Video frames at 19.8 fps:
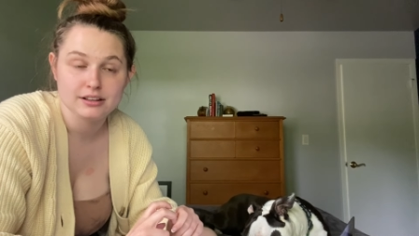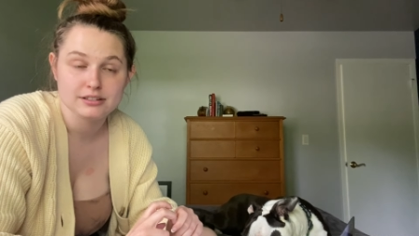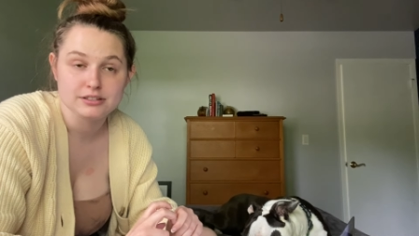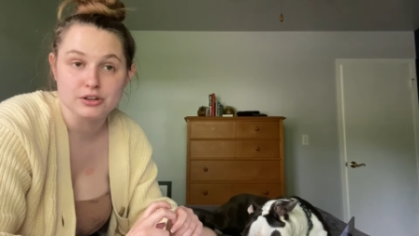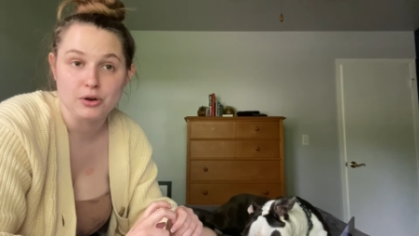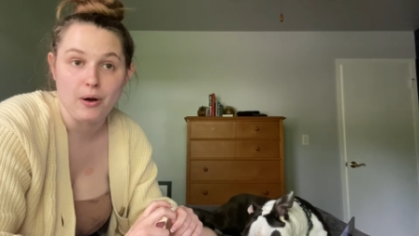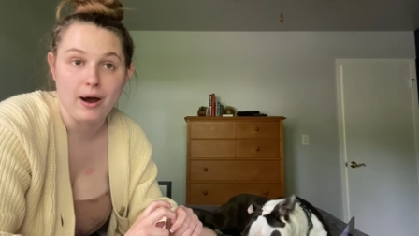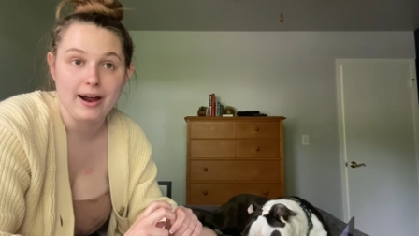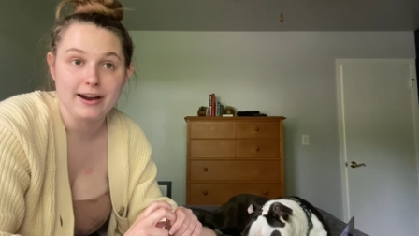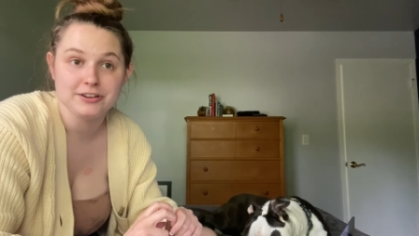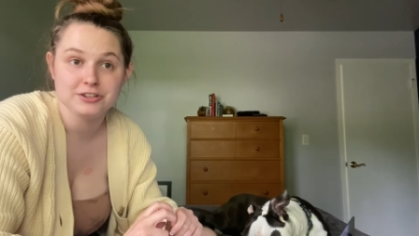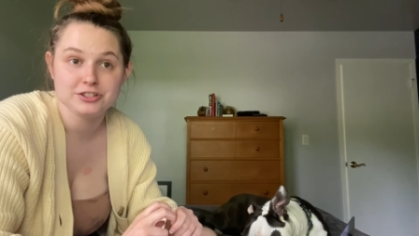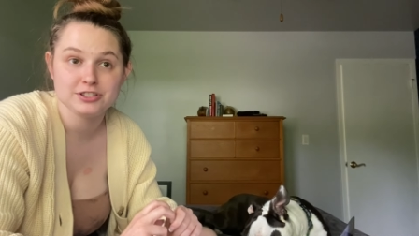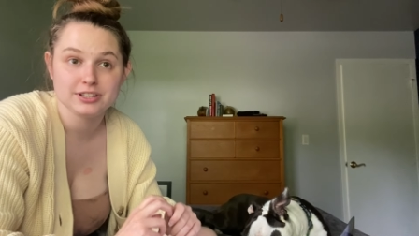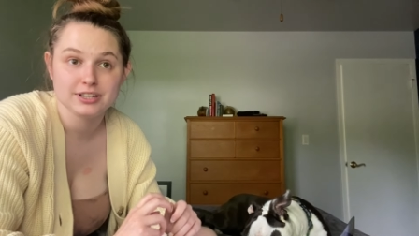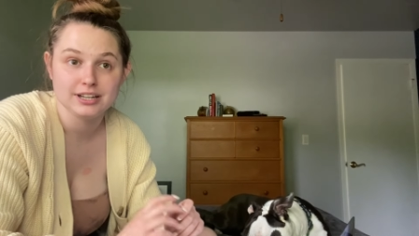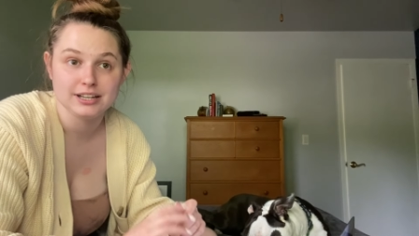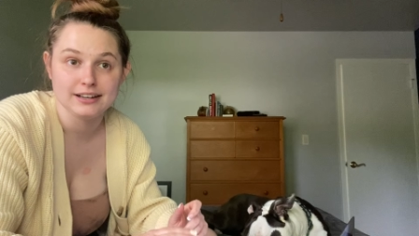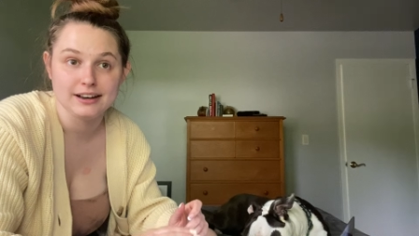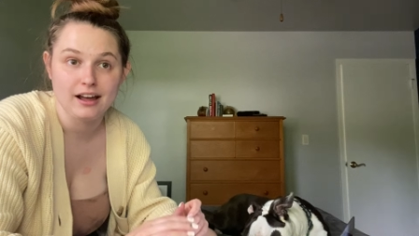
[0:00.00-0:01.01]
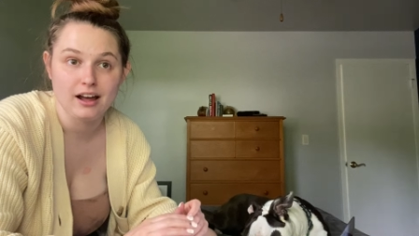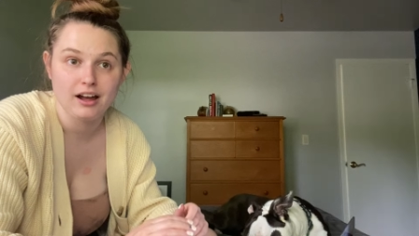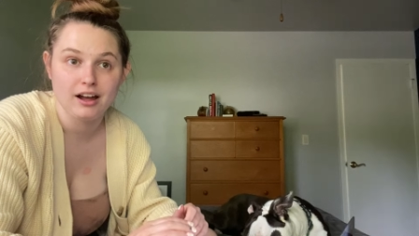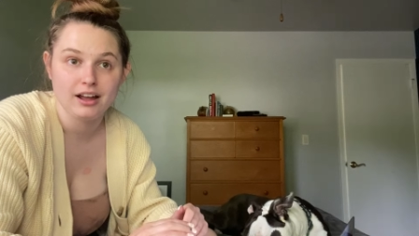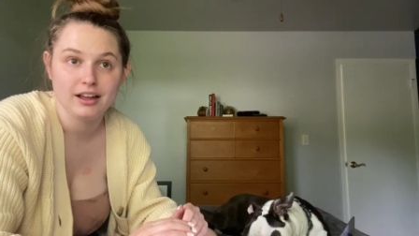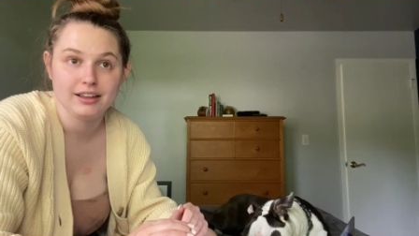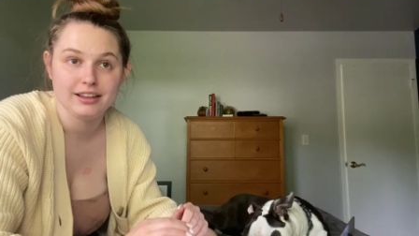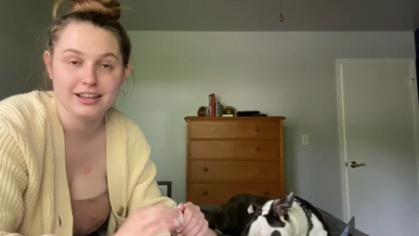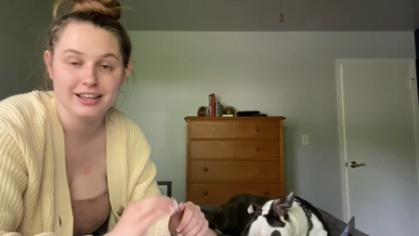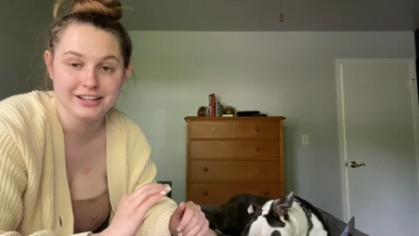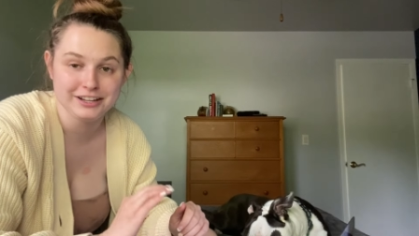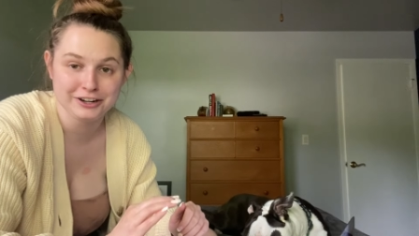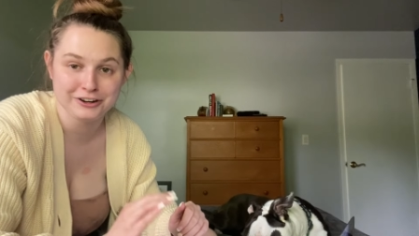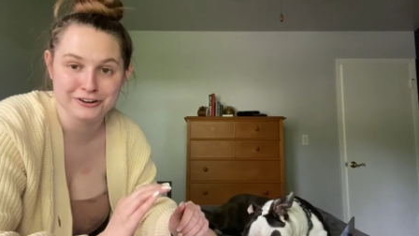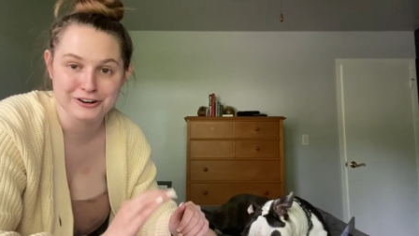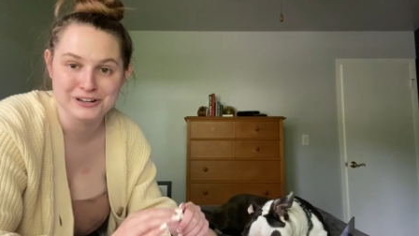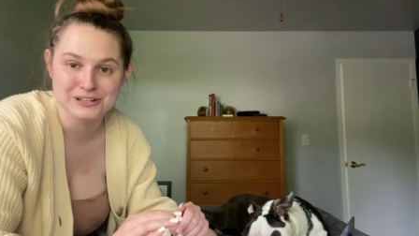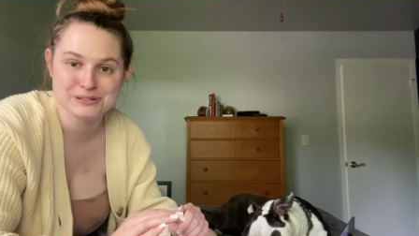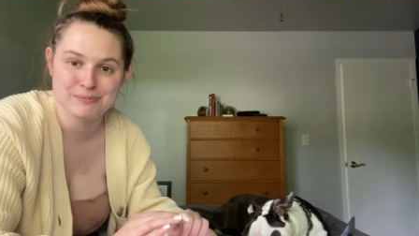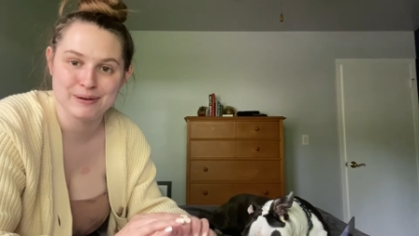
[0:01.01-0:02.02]
So I just cannot
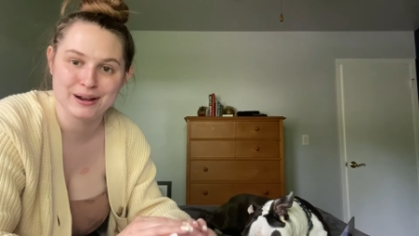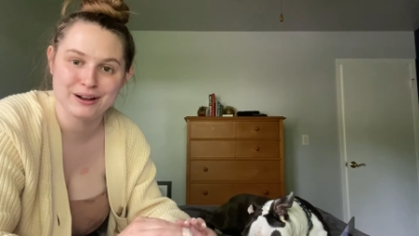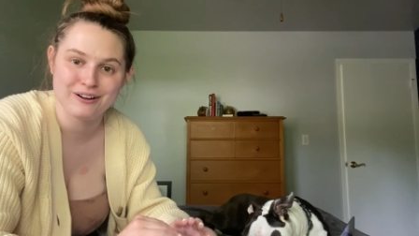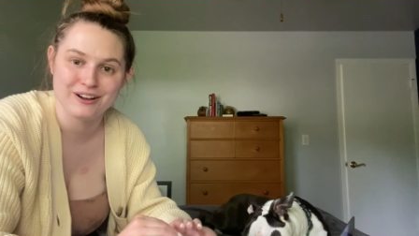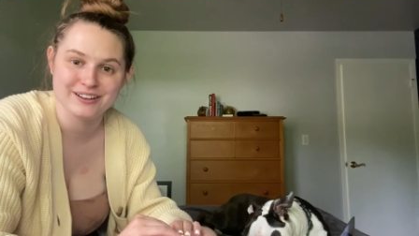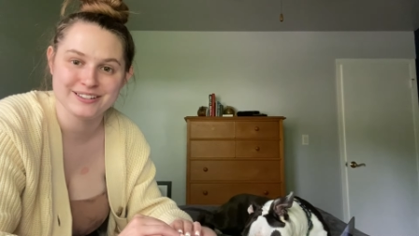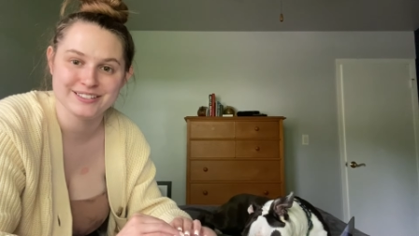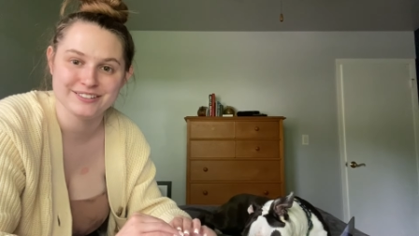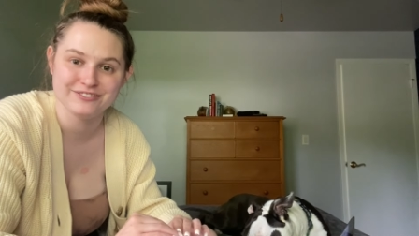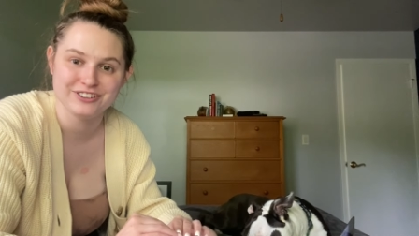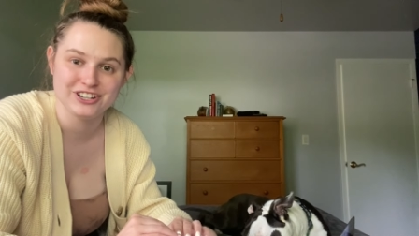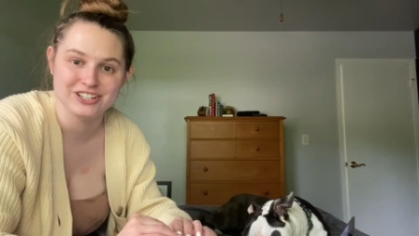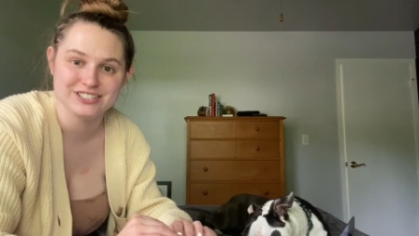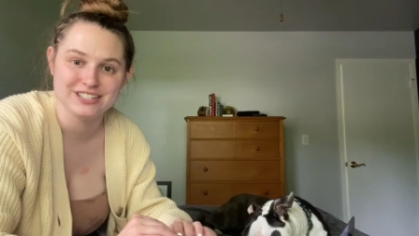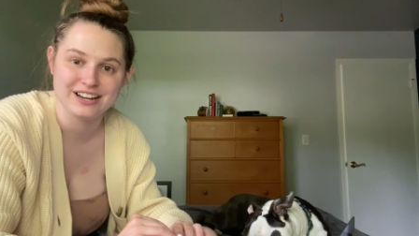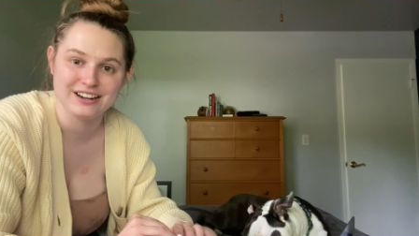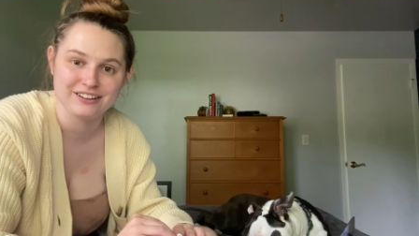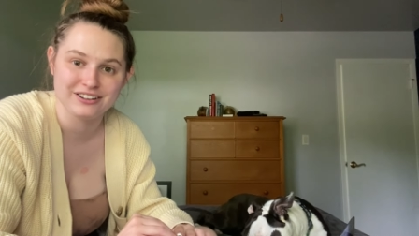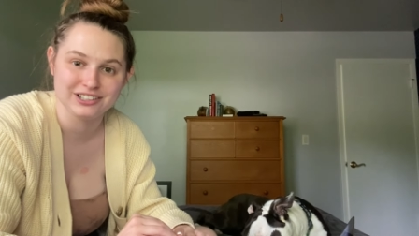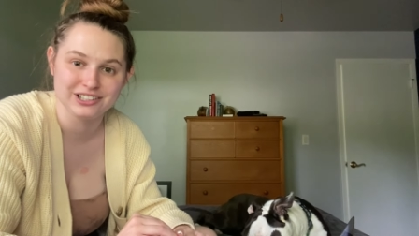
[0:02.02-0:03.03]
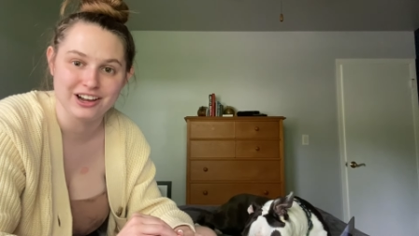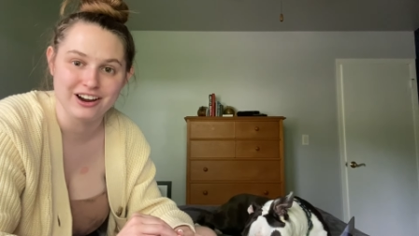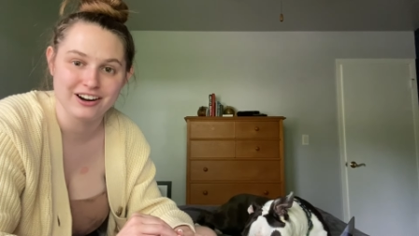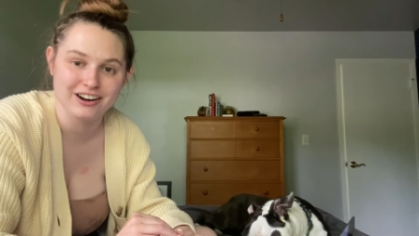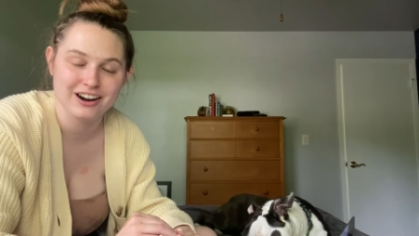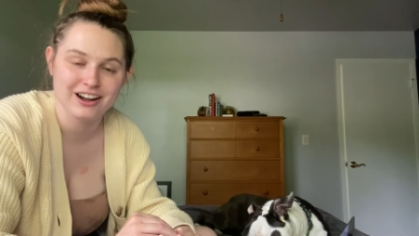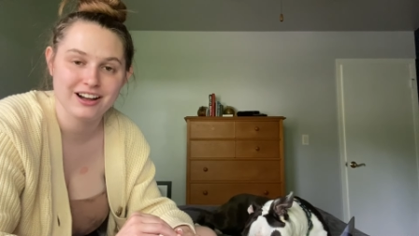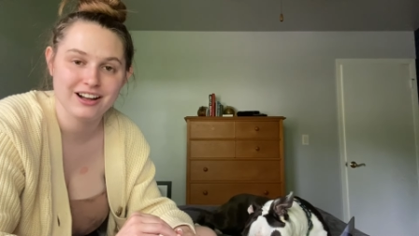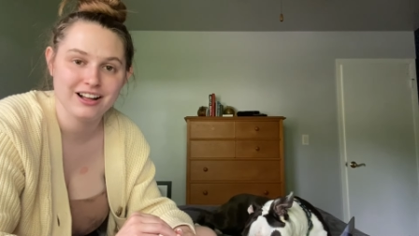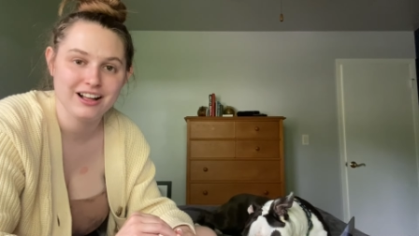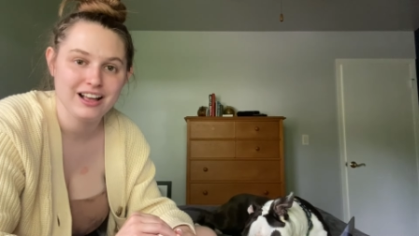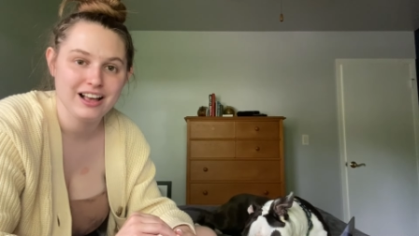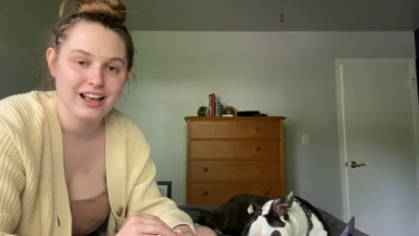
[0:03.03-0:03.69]
increase my cost of goods on Halara.